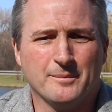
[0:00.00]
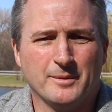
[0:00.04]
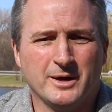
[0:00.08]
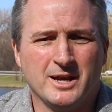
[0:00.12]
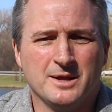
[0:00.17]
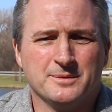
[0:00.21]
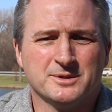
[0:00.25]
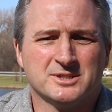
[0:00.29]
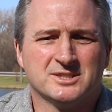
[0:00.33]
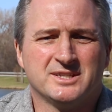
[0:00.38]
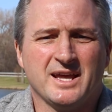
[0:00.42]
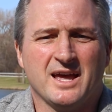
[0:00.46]
my
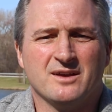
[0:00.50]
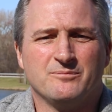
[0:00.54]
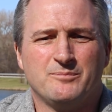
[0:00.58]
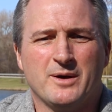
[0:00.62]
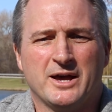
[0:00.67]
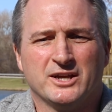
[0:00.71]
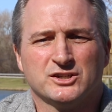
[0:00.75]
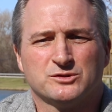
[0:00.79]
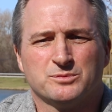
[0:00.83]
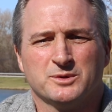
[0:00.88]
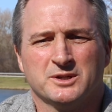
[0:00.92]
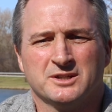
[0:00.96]
name is Dave
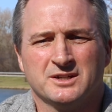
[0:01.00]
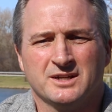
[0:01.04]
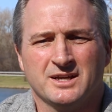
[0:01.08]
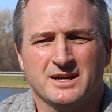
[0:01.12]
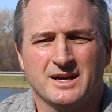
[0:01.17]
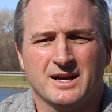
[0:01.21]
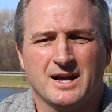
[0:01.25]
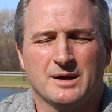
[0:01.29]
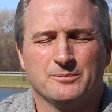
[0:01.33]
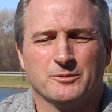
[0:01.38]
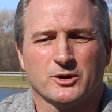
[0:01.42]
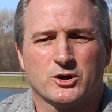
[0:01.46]
Benjamin.
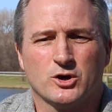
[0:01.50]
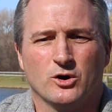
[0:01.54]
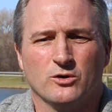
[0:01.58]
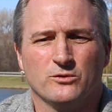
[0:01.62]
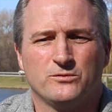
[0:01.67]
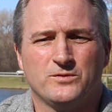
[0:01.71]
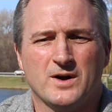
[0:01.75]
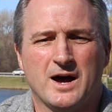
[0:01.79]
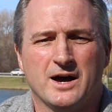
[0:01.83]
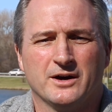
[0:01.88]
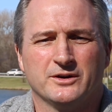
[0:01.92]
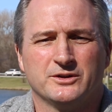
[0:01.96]
I'm the
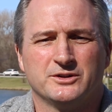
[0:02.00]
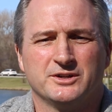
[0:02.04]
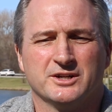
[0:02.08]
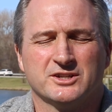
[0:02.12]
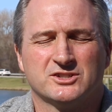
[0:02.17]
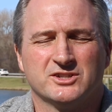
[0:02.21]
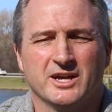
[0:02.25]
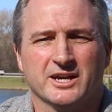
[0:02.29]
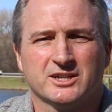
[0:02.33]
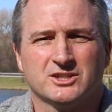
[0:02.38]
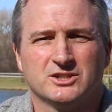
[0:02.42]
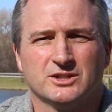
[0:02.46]
co-founder and
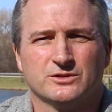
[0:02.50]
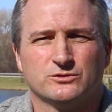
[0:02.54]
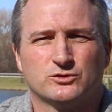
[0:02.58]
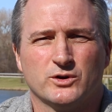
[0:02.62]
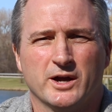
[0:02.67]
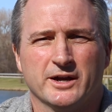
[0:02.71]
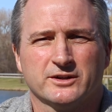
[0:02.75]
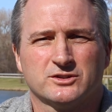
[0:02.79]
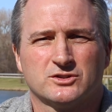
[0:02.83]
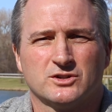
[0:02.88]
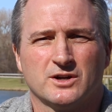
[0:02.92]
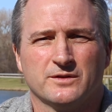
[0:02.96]
executive
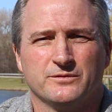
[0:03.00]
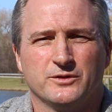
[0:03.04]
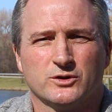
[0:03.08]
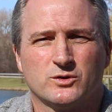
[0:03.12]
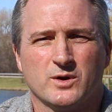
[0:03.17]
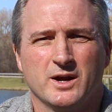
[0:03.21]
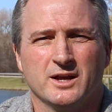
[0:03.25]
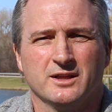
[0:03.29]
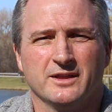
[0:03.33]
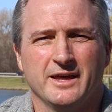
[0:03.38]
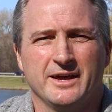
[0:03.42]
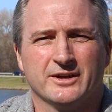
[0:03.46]
director of the
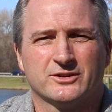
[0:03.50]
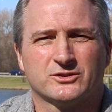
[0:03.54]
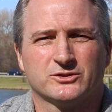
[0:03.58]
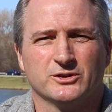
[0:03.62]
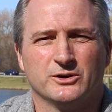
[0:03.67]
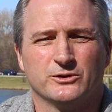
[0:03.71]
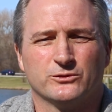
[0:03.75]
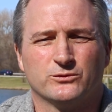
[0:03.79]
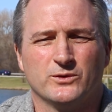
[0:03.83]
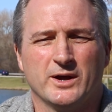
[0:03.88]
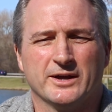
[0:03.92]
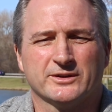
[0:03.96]
Great Lakes
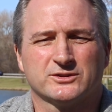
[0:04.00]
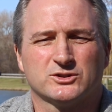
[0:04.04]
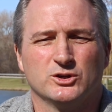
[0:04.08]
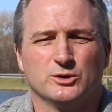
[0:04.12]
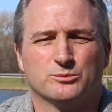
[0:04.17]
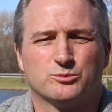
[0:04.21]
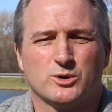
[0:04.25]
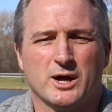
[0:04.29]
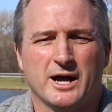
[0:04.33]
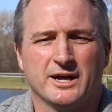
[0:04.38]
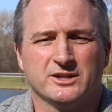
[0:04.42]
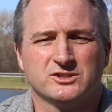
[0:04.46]
Surf Rescue
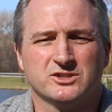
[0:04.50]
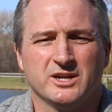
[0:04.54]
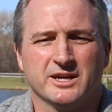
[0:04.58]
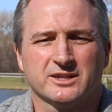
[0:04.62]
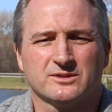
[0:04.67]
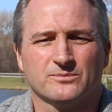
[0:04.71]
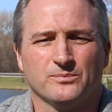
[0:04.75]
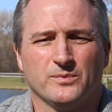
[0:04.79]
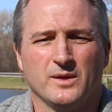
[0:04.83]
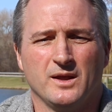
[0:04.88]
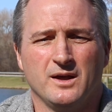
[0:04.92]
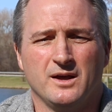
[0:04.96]

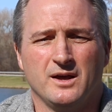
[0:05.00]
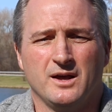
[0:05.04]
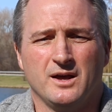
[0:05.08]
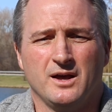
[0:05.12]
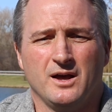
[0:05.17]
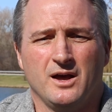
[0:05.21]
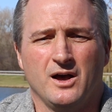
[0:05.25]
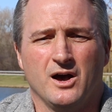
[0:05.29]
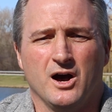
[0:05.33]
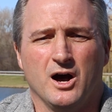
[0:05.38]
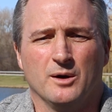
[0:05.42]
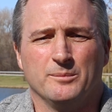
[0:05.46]
Project.
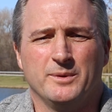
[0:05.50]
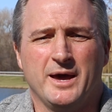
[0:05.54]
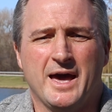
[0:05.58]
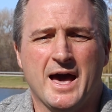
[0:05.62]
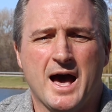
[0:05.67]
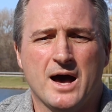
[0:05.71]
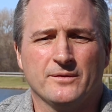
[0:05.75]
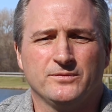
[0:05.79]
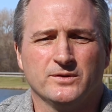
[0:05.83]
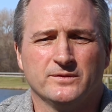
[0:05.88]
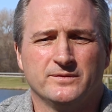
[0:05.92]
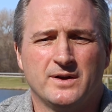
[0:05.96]
On
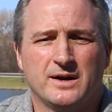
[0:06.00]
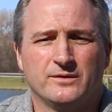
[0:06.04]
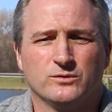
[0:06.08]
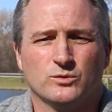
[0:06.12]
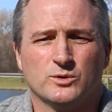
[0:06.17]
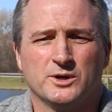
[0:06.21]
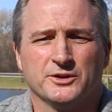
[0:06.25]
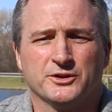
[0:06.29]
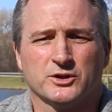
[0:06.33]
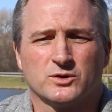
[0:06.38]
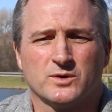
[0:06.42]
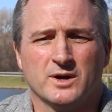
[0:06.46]
behalf of
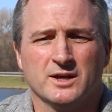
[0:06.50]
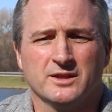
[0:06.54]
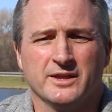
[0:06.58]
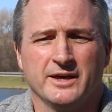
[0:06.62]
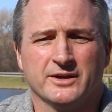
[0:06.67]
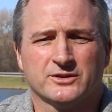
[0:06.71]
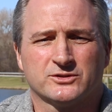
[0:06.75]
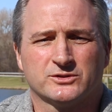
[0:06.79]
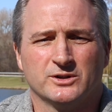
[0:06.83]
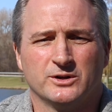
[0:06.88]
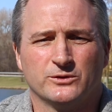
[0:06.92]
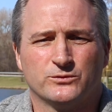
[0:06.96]
everyone at the Great
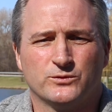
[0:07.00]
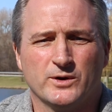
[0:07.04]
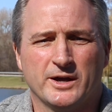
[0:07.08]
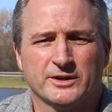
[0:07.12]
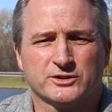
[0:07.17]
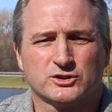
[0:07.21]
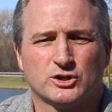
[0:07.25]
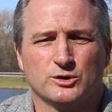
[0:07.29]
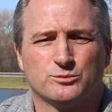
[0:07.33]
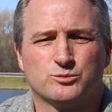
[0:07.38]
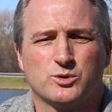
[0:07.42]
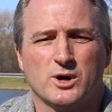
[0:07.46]
Lakes Surf
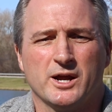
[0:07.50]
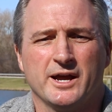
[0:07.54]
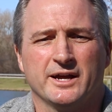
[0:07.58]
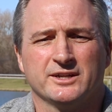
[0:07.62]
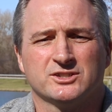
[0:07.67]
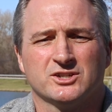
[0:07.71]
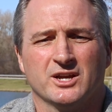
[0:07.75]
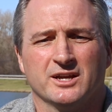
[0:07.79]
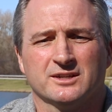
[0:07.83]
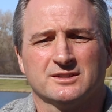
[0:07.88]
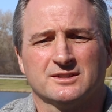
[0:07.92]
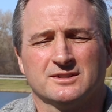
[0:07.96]
Rescue
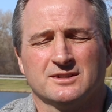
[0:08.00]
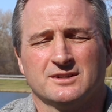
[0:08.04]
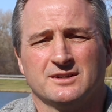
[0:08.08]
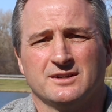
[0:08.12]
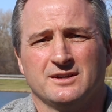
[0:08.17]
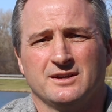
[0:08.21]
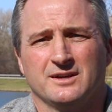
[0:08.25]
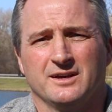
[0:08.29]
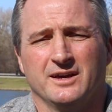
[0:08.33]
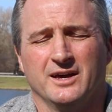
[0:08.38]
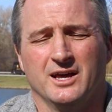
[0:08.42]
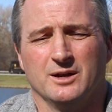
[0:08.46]
Project,
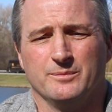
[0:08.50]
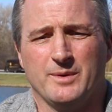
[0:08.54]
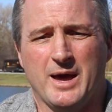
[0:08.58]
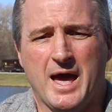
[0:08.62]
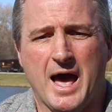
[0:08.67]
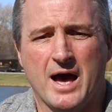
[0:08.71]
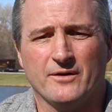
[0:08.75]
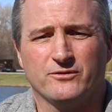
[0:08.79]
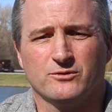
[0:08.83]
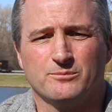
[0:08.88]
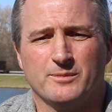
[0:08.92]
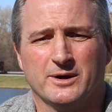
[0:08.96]
and on
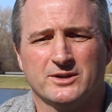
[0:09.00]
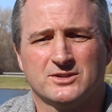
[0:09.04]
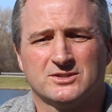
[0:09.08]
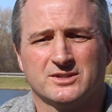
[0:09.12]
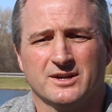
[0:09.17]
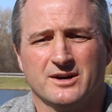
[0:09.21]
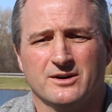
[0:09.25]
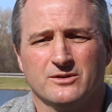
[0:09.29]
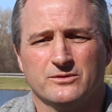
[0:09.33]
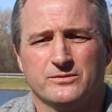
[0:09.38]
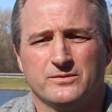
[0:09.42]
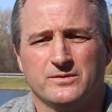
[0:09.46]
behalf of
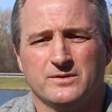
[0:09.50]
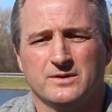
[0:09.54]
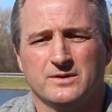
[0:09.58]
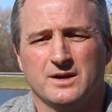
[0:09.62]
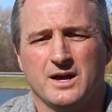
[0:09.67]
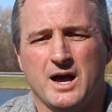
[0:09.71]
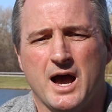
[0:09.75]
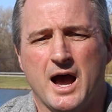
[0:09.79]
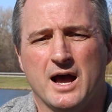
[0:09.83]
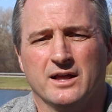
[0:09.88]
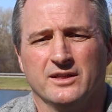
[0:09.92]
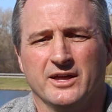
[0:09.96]
myself,
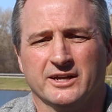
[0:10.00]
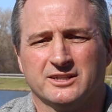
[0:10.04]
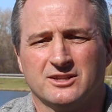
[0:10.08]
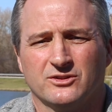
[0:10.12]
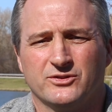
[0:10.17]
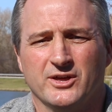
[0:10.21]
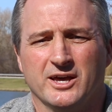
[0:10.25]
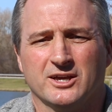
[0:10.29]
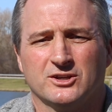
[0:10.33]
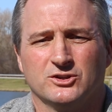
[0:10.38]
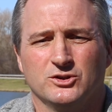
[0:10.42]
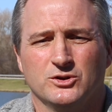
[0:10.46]
I'd like to
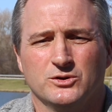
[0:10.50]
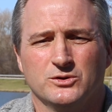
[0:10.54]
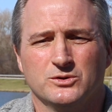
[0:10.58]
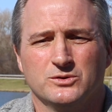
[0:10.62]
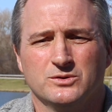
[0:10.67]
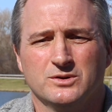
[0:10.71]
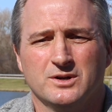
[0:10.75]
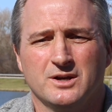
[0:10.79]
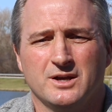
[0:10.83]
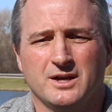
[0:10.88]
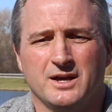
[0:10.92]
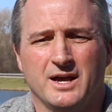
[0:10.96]
thank
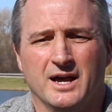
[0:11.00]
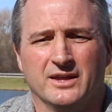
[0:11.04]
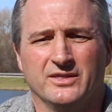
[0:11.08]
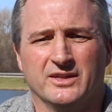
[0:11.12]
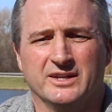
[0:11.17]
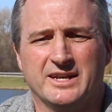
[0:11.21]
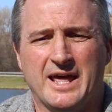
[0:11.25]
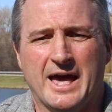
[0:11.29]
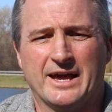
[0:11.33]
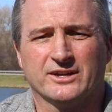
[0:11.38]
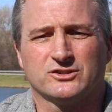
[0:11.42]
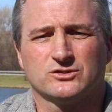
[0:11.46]
you and the
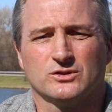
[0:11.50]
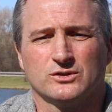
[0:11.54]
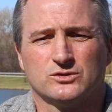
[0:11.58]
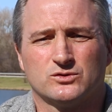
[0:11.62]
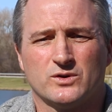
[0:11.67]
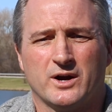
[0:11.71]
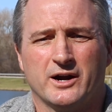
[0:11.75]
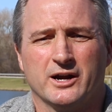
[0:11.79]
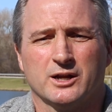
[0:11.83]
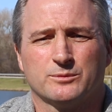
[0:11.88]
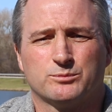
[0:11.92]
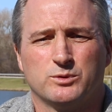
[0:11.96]
National
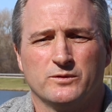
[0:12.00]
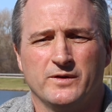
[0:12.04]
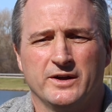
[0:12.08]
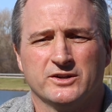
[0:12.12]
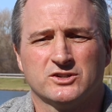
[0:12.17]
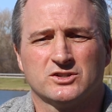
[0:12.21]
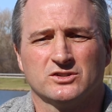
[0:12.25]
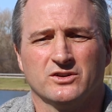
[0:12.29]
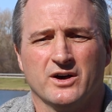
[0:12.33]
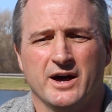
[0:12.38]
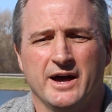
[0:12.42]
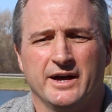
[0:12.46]
Drowning
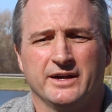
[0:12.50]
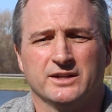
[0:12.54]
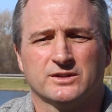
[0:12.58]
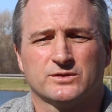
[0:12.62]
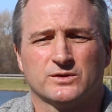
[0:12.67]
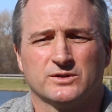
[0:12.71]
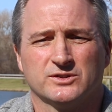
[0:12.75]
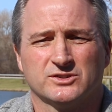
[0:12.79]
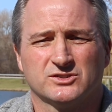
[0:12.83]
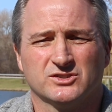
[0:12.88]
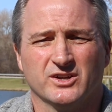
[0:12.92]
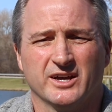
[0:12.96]
Prevention Alliance
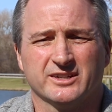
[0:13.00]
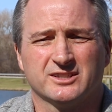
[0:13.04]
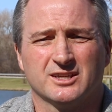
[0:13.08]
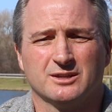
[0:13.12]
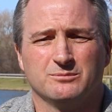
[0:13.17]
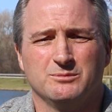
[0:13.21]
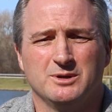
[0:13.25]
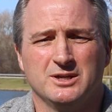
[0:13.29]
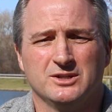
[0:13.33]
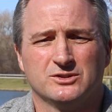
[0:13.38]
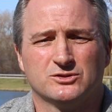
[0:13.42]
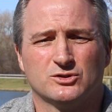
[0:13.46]
for
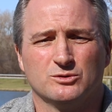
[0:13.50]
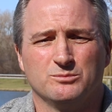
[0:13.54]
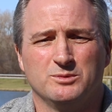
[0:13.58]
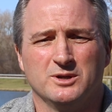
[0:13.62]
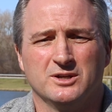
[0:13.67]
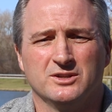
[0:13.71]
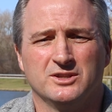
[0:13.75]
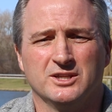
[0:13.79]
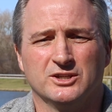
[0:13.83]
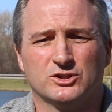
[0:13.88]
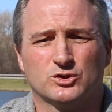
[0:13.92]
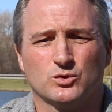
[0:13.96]
selecting me to
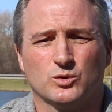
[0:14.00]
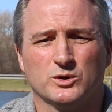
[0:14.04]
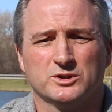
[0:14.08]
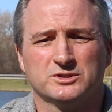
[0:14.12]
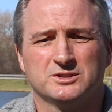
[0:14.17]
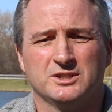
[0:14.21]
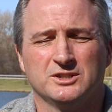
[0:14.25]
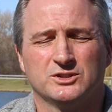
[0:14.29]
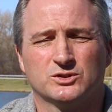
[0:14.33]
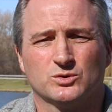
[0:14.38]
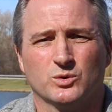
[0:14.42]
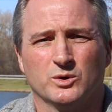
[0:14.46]
be the
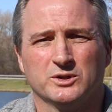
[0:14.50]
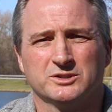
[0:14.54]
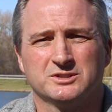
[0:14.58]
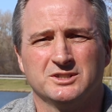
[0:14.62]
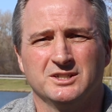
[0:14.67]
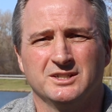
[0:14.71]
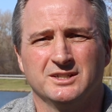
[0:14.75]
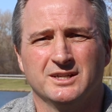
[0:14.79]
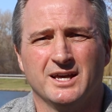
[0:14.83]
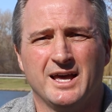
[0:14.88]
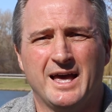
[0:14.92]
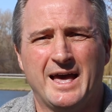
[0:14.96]

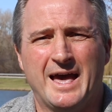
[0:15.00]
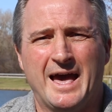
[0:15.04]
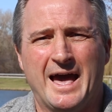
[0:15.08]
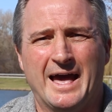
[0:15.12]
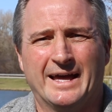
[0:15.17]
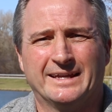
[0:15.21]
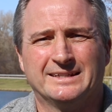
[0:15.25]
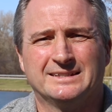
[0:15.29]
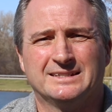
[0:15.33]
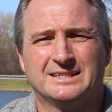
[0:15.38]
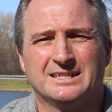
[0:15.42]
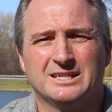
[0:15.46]
2020
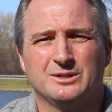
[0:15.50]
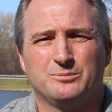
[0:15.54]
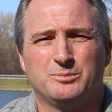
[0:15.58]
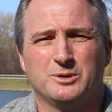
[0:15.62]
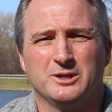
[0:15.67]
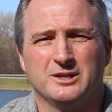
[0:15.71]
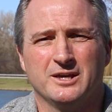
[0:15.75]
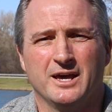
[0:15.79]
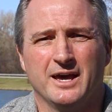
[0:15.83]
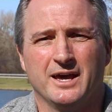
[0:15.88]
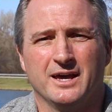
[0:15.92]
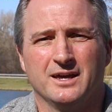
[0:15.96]

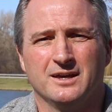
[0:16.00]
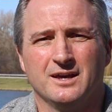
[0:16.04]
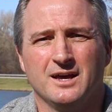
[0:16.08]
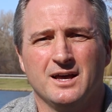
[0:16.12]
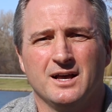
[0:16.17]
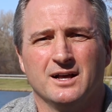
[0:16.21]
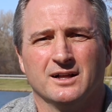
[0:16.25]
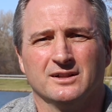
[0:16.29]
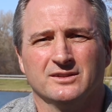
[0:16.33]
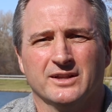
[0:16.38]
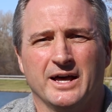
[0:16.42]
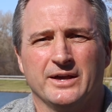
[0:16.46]
NDPA
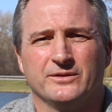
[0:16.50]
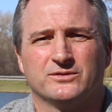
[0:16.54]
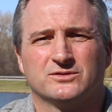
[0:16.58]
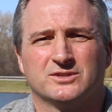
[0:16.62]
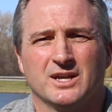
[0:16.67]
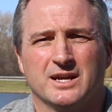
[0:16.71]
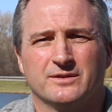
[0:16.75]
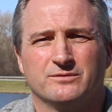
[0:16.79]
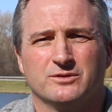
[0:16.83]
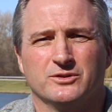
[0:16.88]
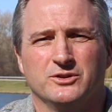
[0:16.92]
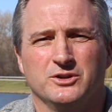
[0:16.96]

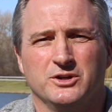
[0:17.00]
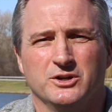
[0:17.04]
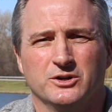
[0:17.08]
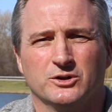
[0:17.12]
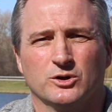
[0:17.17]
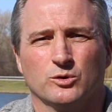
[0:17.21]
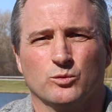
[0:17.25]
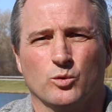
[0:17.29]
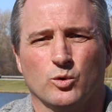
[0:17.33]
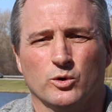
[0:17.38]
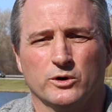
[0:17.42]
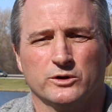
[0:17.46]
Lifesaver of the
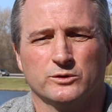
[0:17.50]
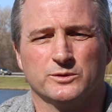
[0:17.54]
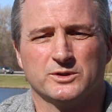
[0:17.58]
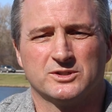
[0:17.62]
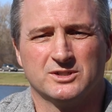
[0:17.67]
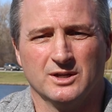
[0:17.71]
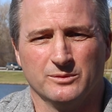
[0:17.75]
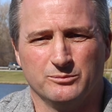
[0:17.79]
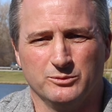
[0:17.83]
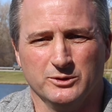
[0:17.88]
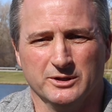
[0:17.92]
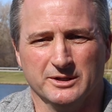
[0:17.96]
Year Award
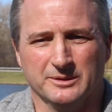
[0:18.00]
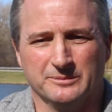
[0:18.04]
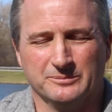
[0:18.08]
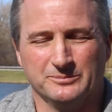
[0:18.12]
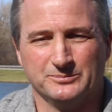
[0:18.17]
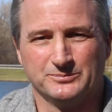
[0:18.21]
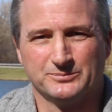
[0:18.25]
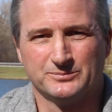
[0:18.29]
recipient.